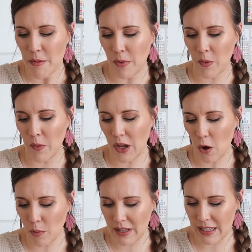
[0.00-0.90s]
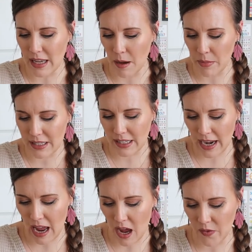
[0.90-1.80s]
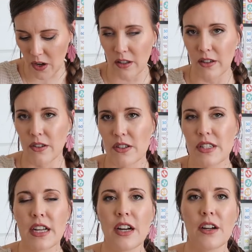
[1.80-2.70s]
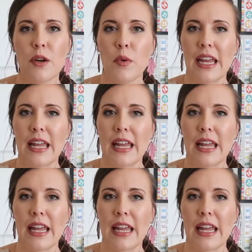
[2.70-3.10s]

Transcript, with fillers: but when we open this up, it's gonna have our little sticker that we